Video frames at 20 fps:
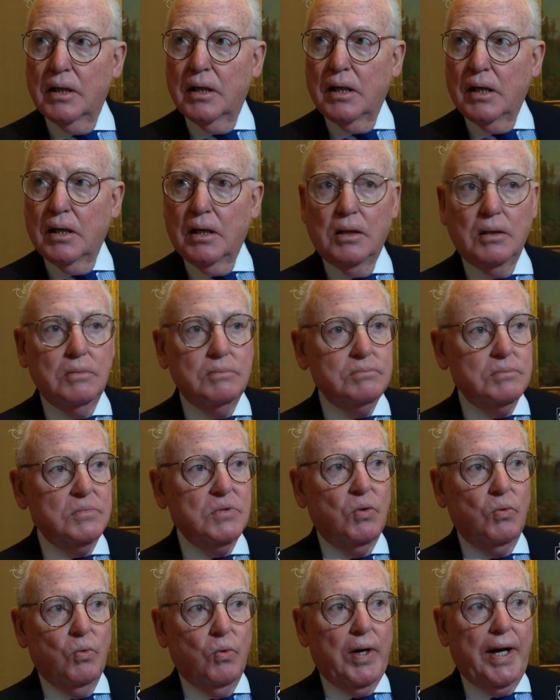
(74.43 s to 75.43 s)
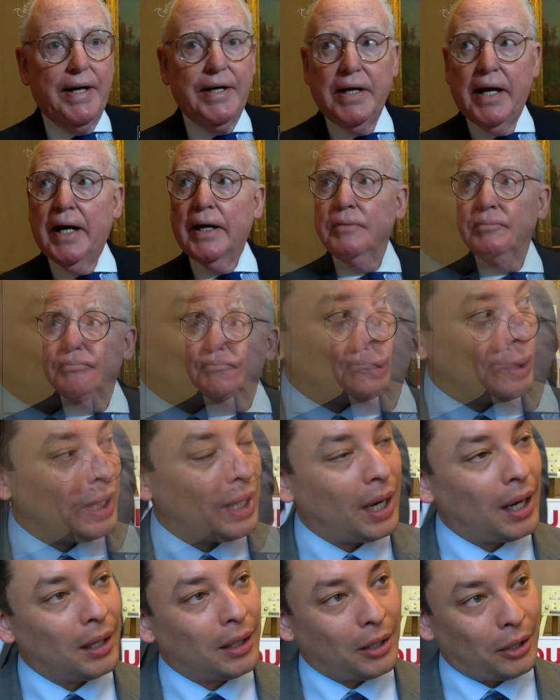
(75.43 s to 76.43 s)
Uh, why not?
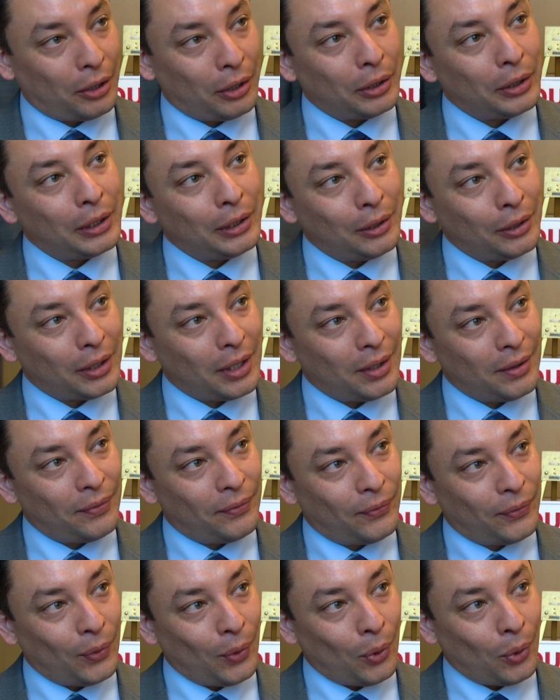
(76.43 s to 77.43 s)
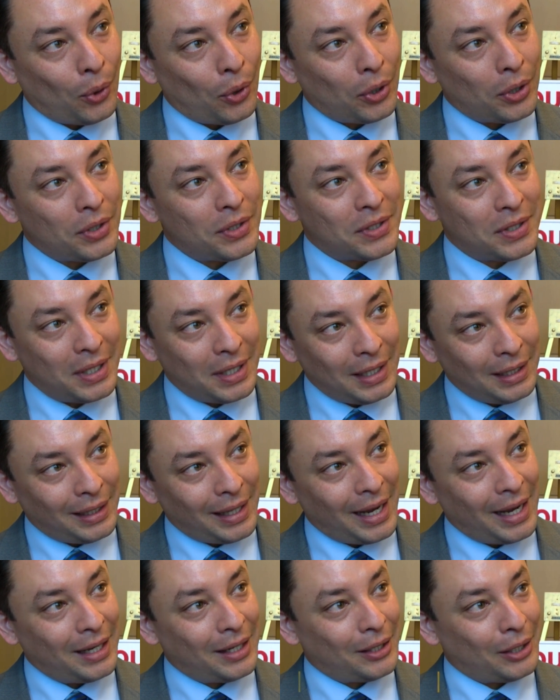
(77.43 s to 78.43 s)
We are currently looking for city
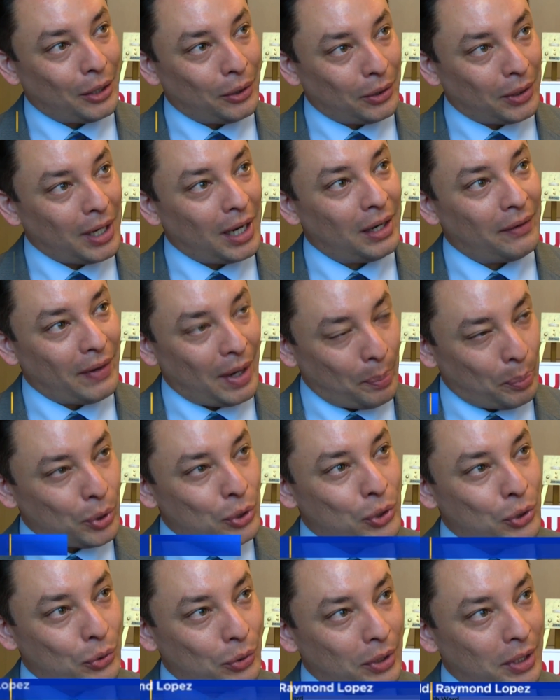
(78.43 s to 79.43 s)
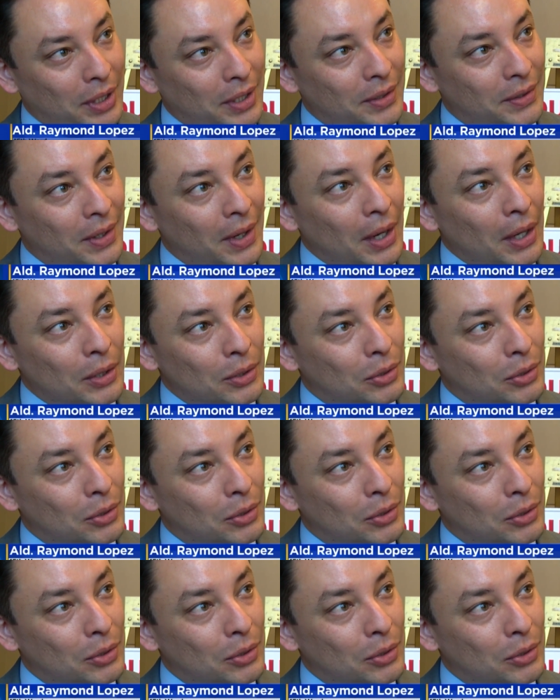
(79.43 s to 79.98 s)
land and other kind of opportunities